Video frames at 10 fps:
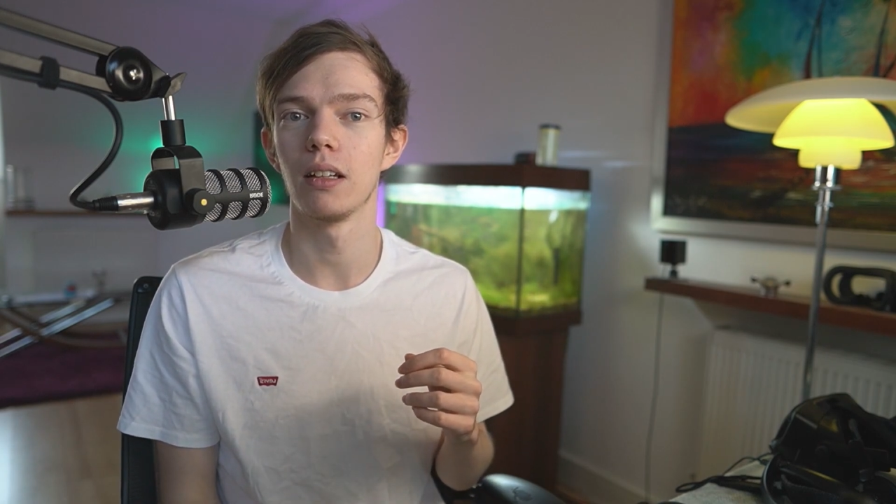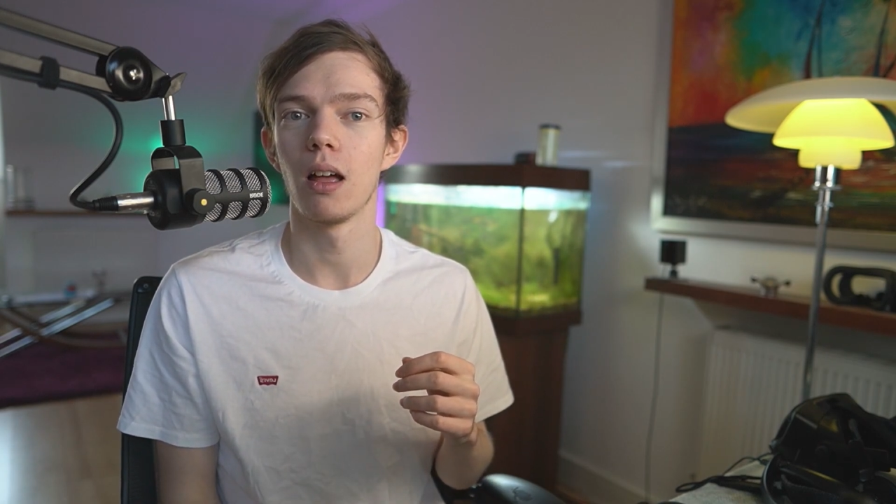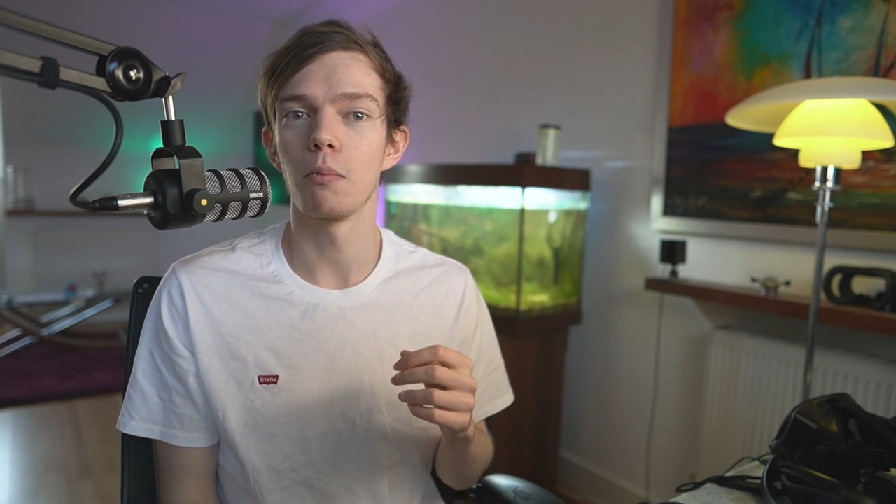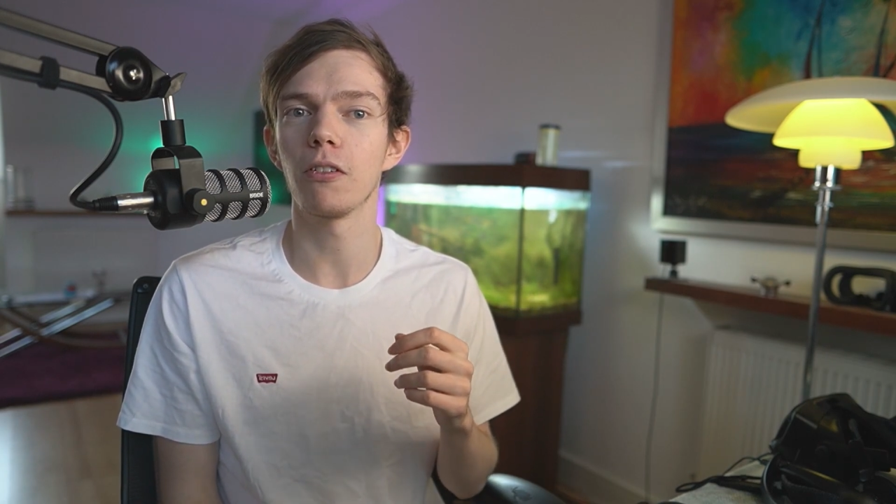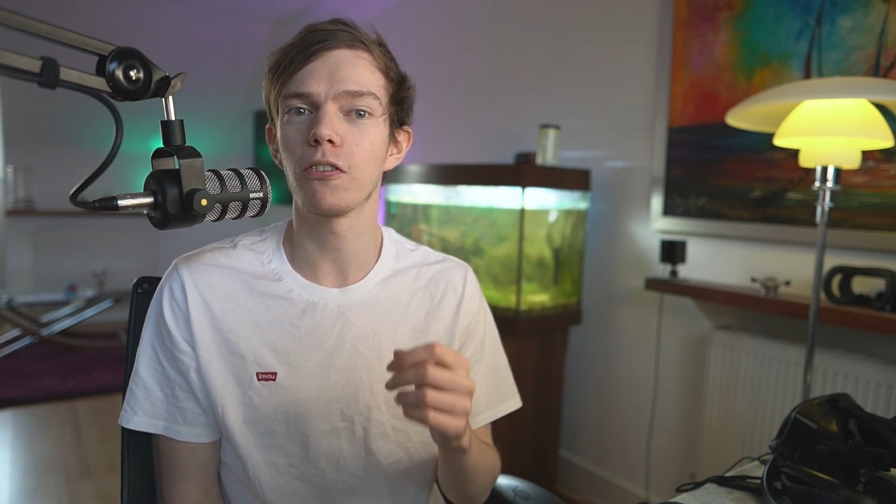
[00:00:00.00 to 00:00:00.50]

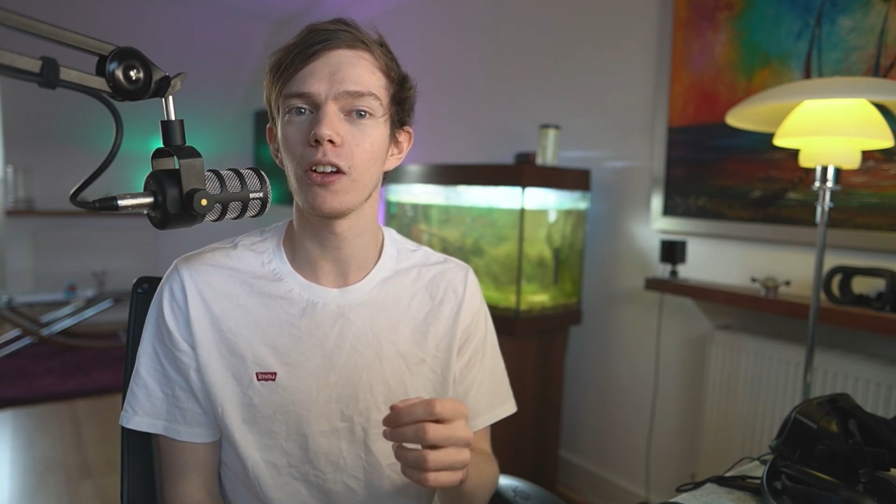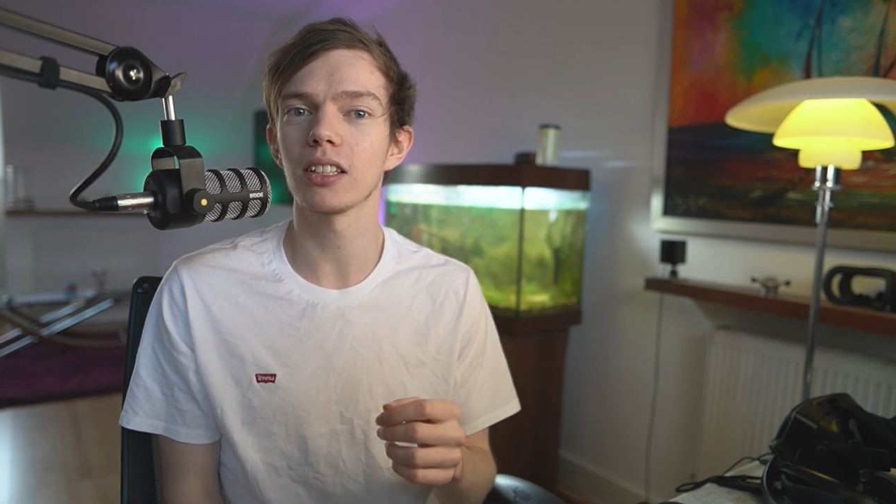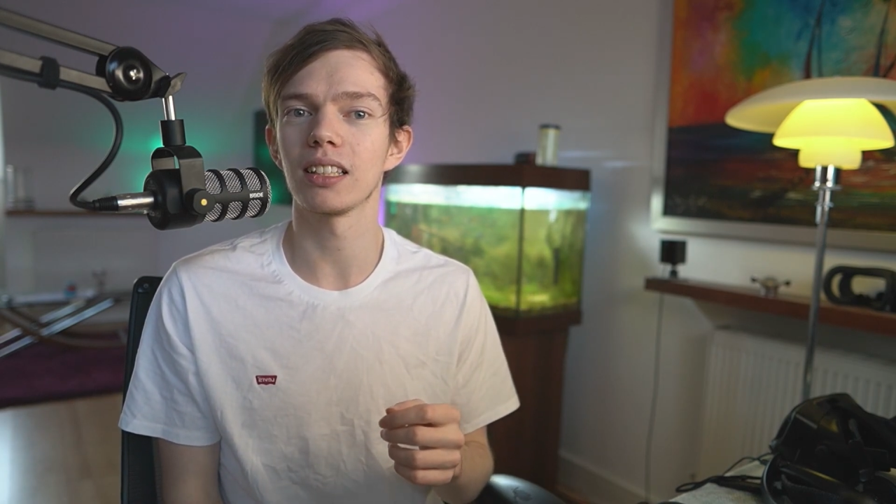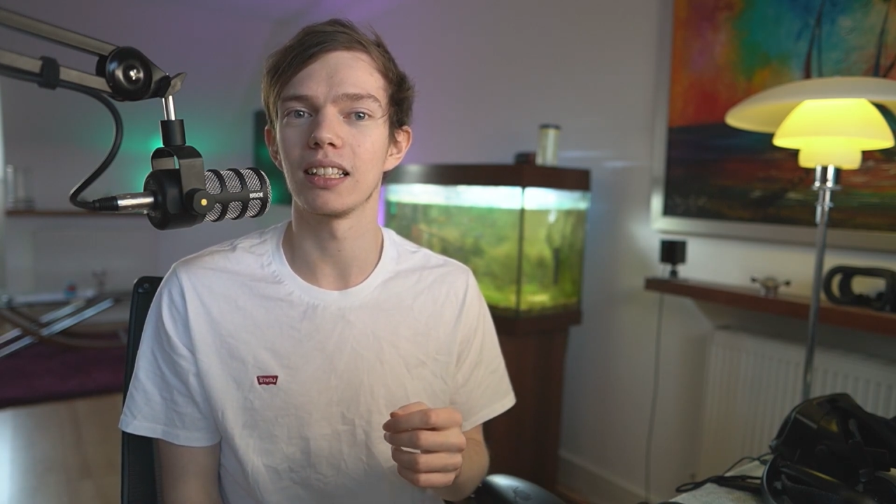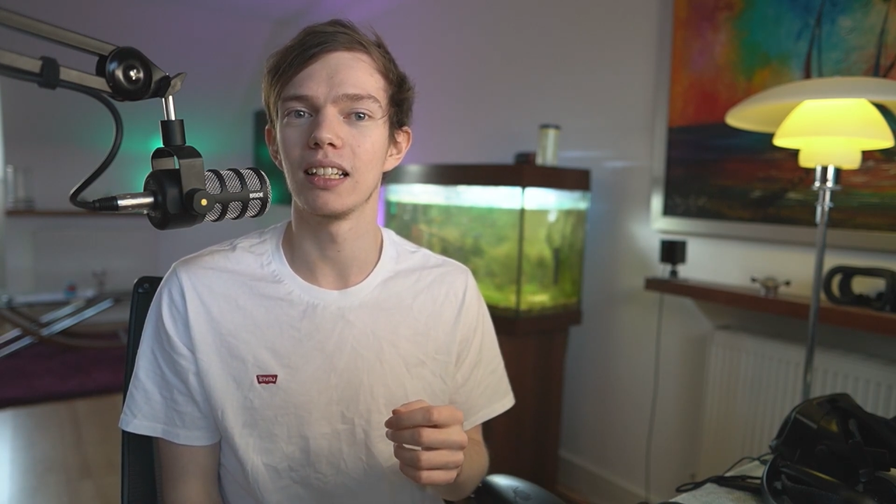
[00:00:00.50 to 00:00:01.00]
But
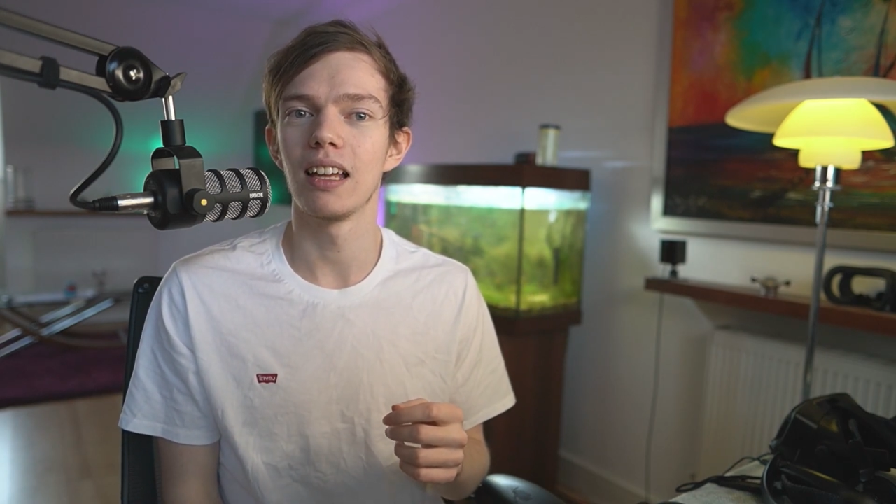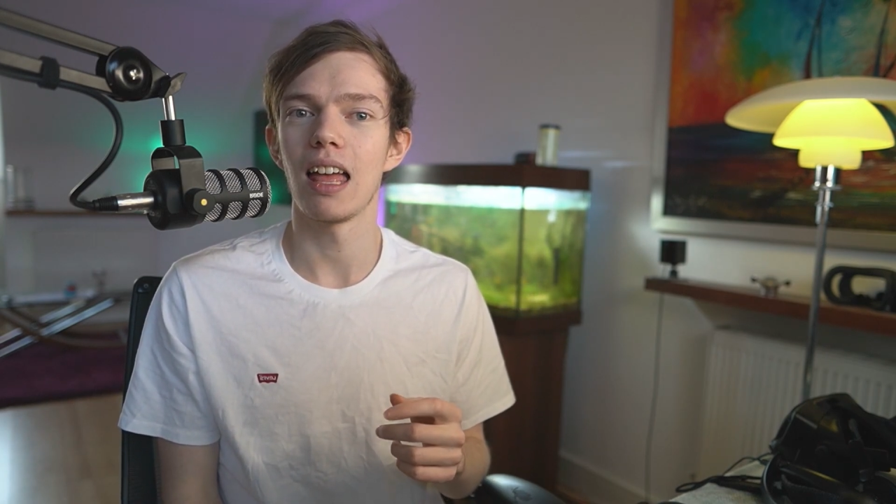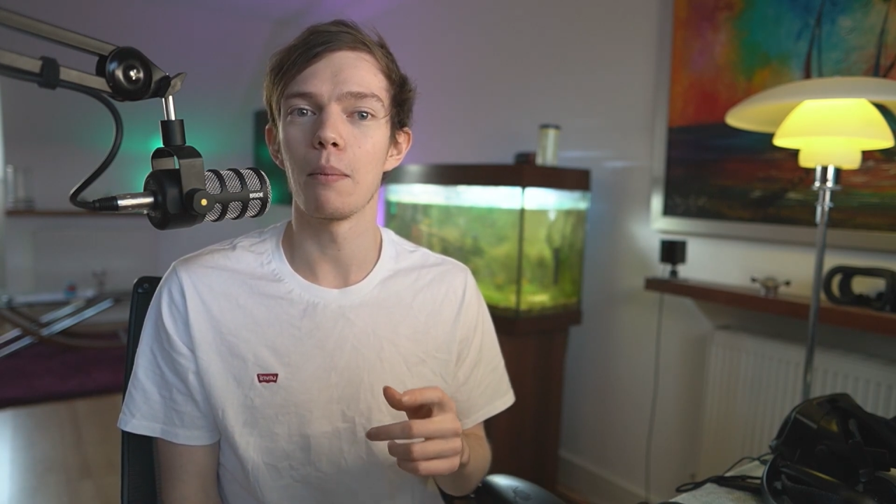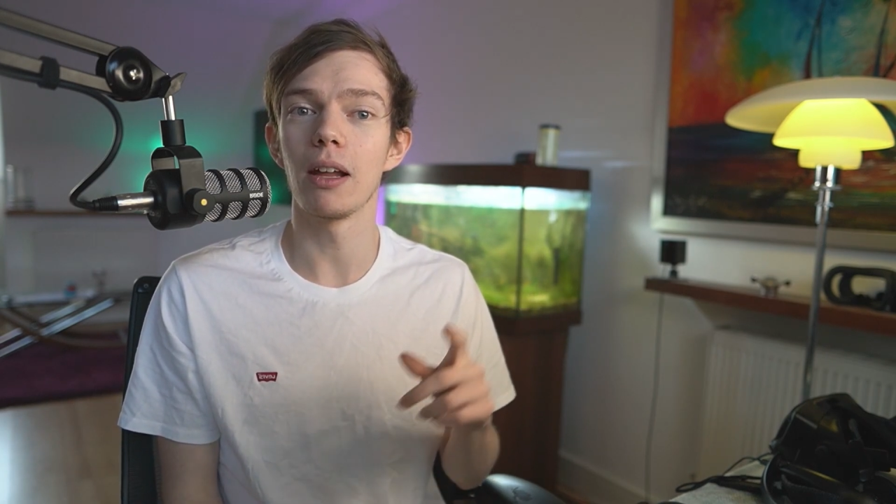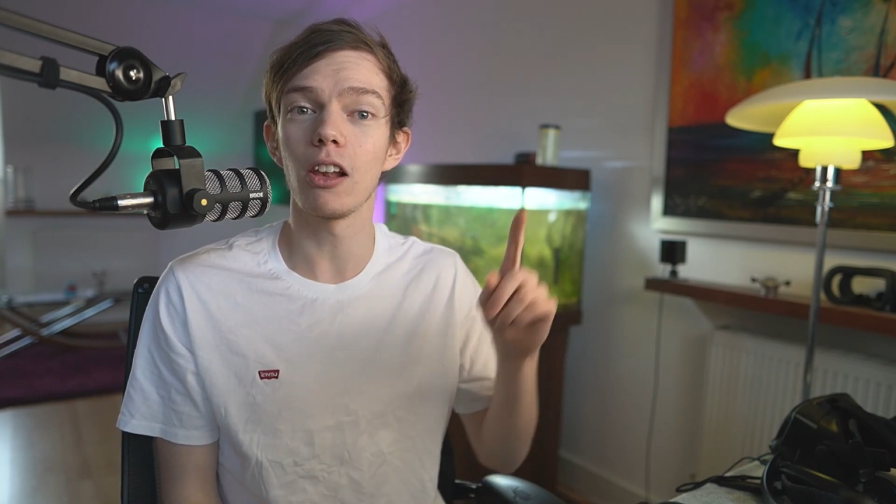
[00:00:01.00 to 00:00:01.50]
firstly, in
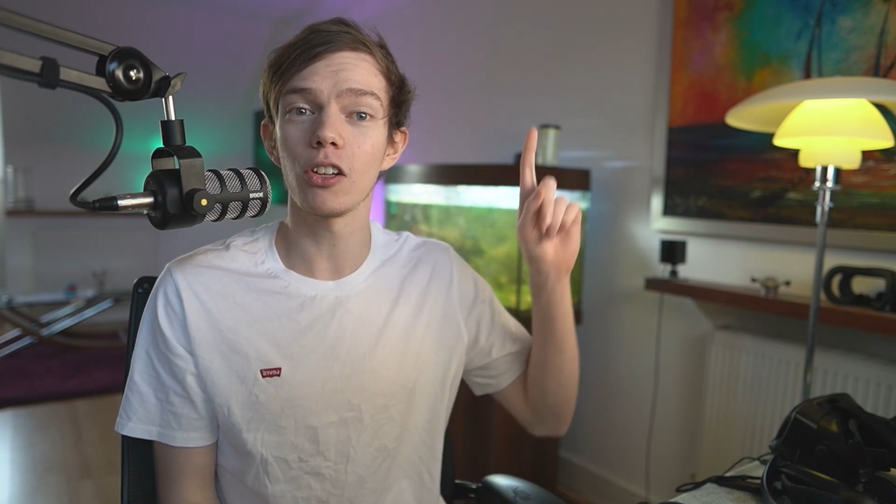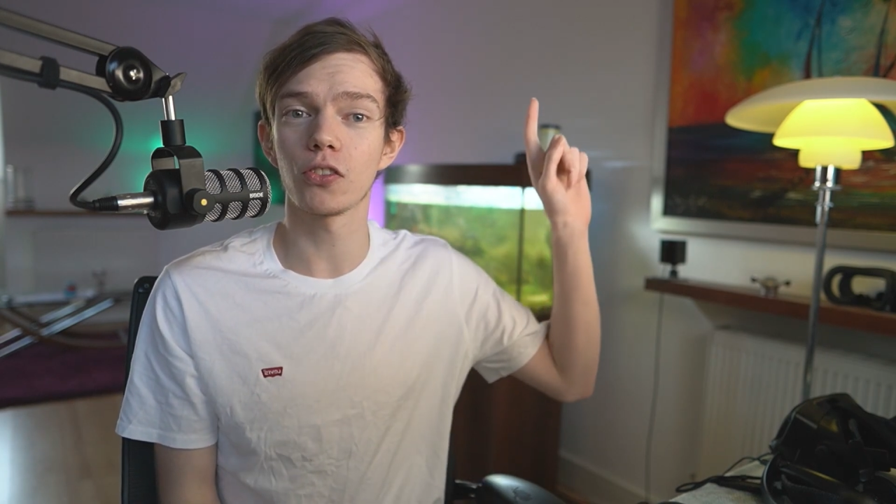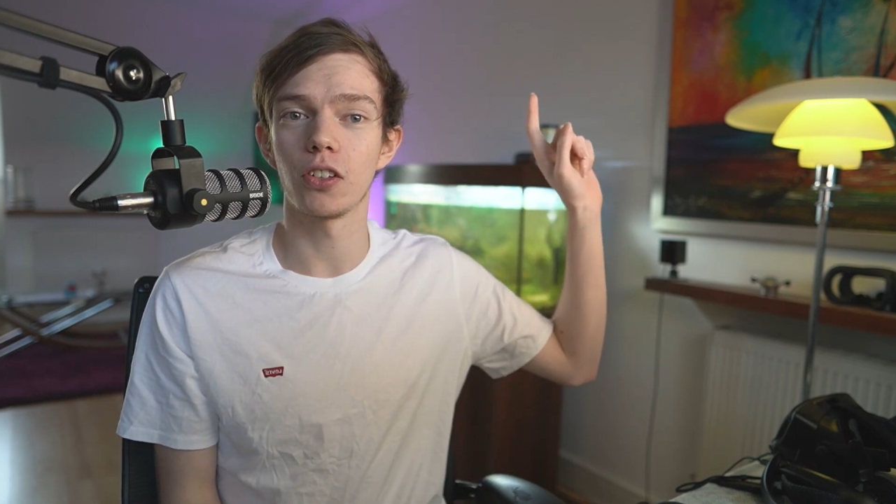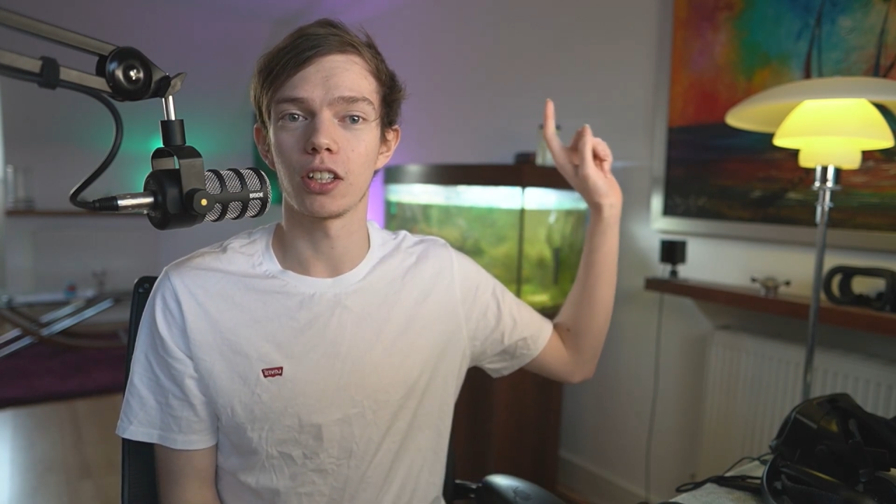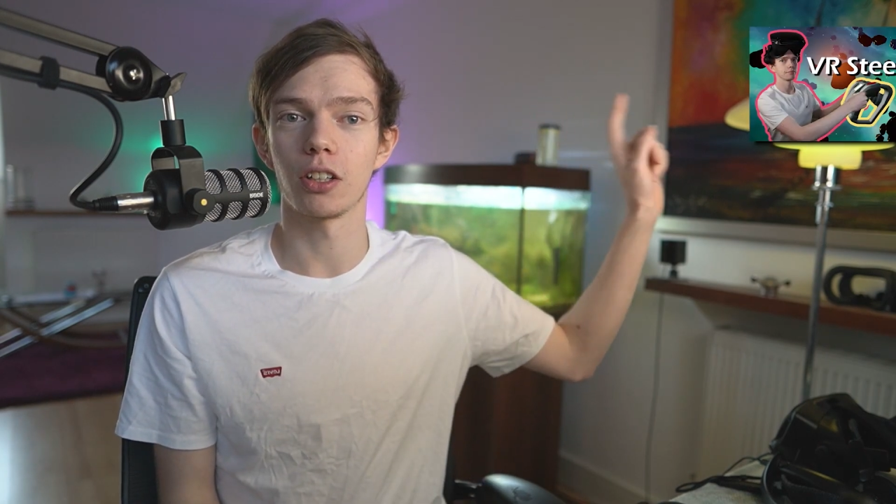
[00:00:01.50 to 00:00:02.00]
my last
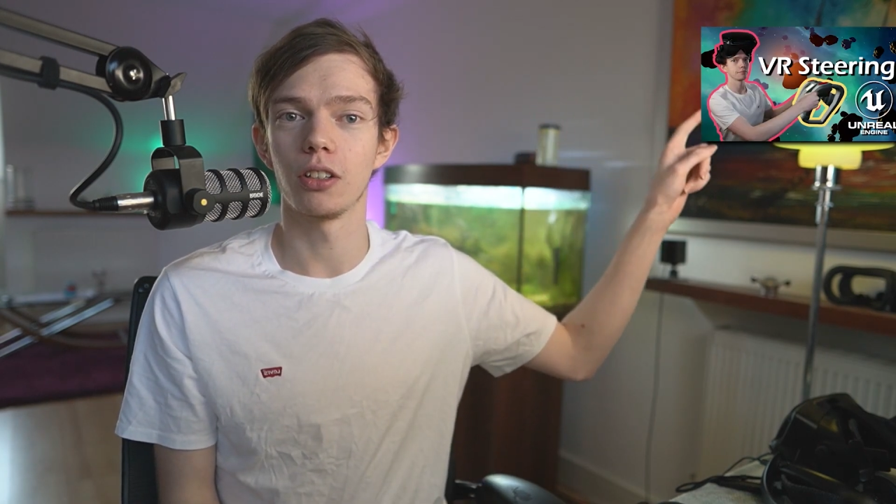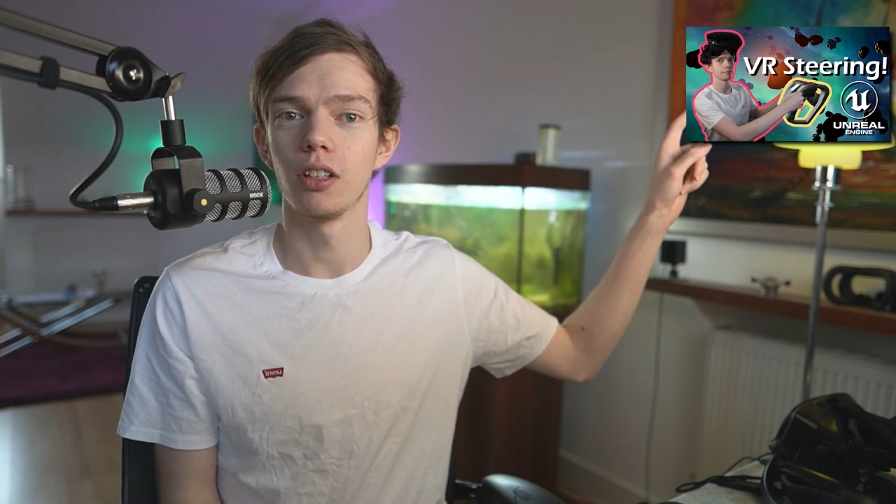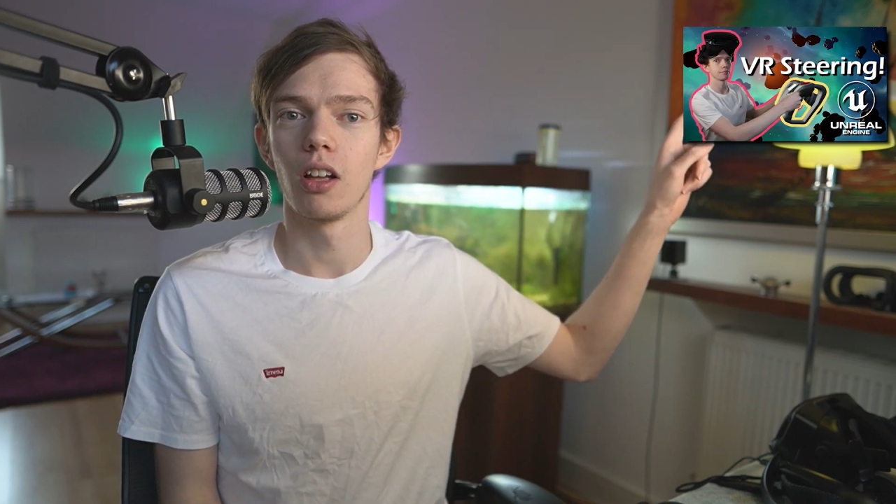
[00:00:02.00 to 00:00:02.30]
video,